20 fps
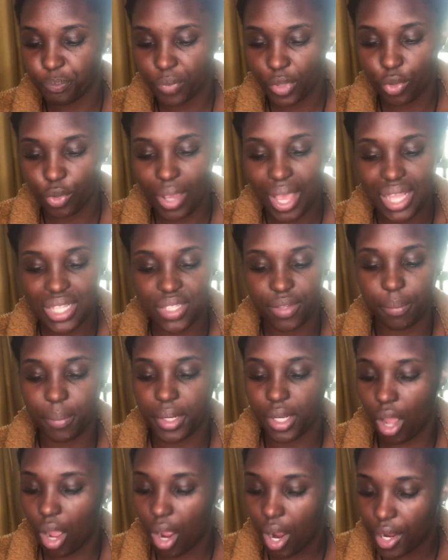you guys have
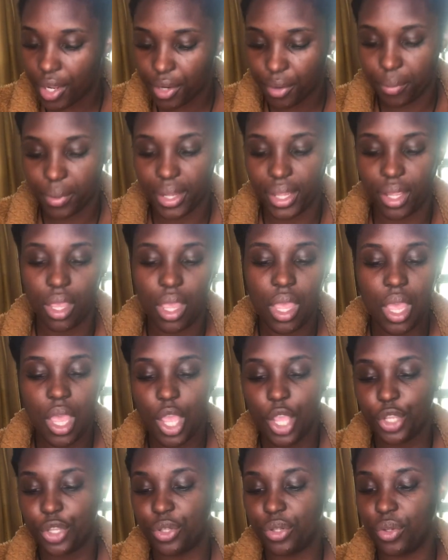been arguing,
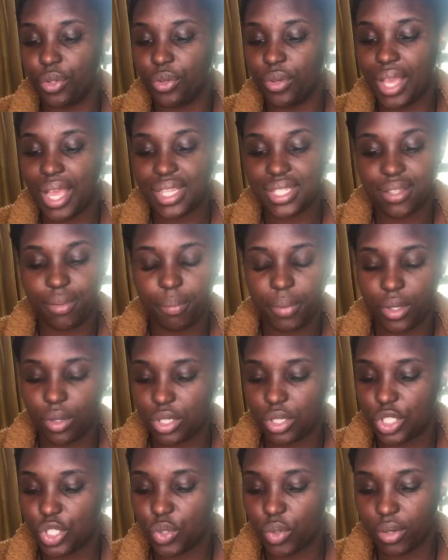you know, you guys have been on
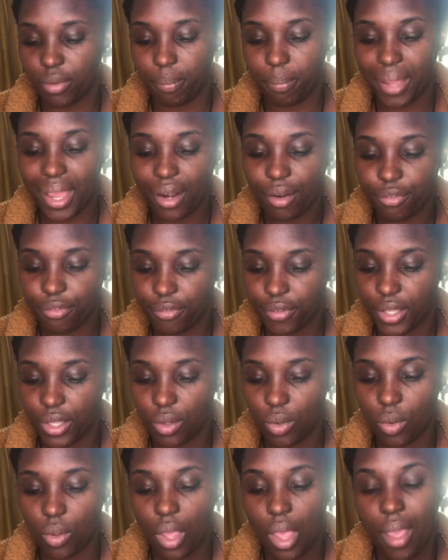a sort of
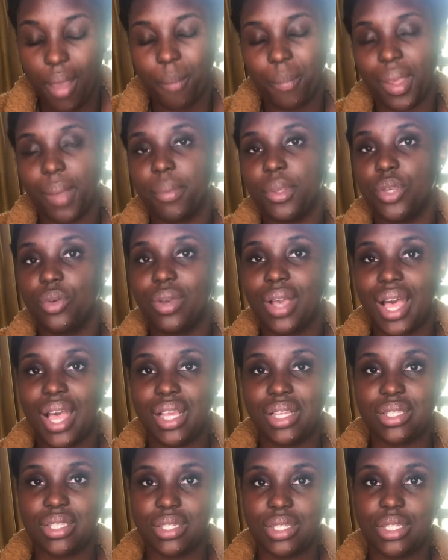battlefield. Maybe you
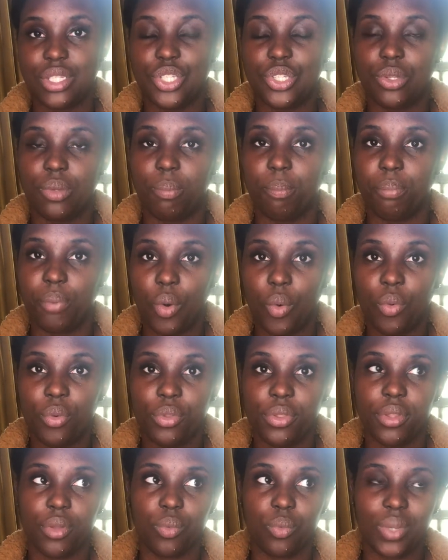guys need to
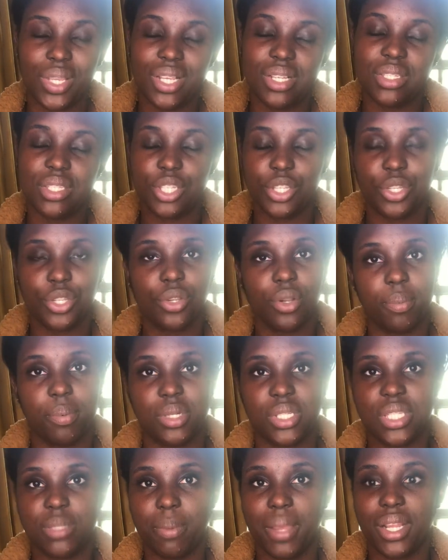both reconsider your
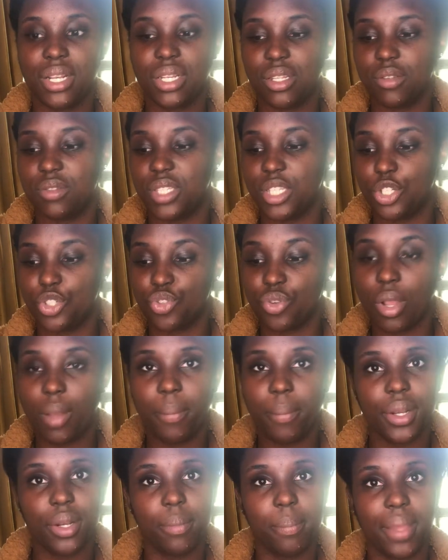perspectives and draw
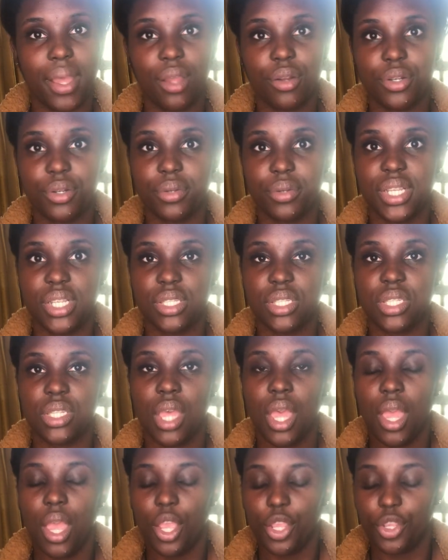better boundaries.
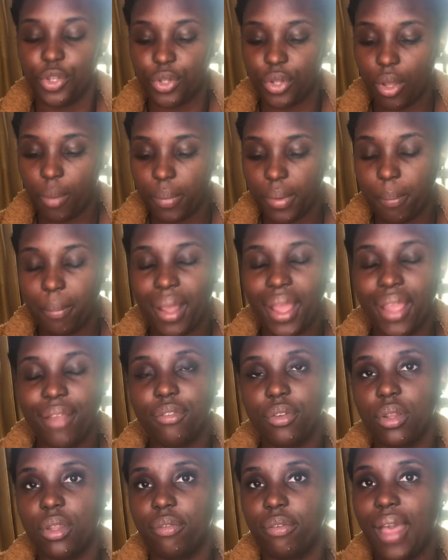You know, be
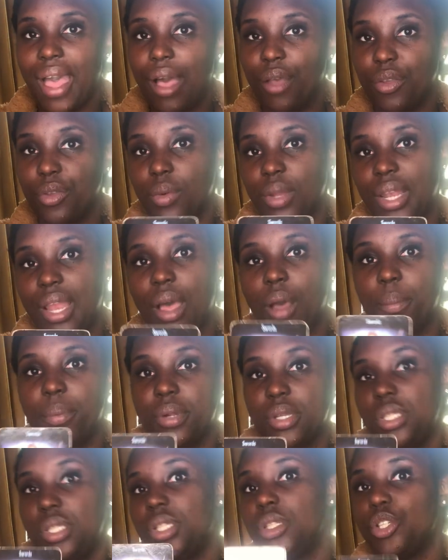mindful of how you allow a
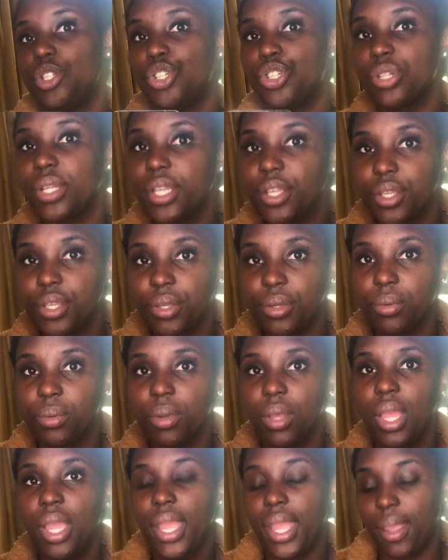person to treat you
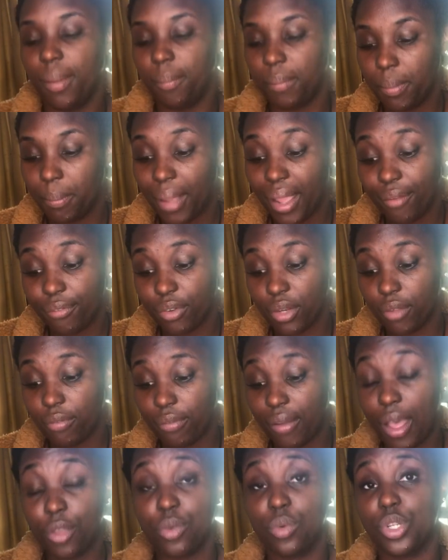and be mindful of
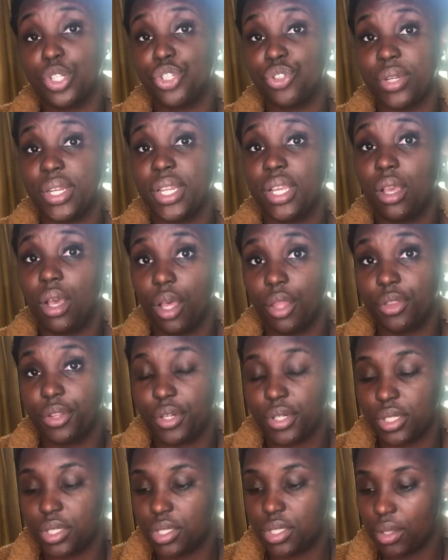how you are treating
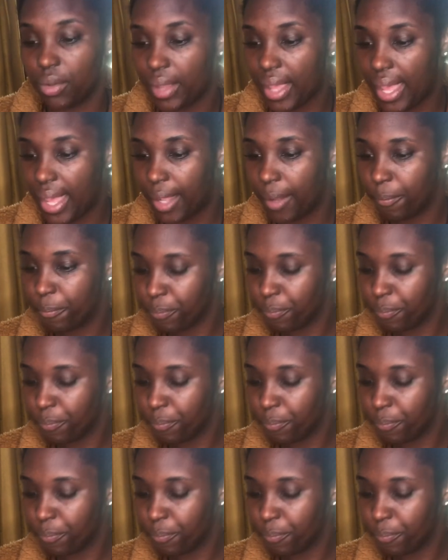others, okay?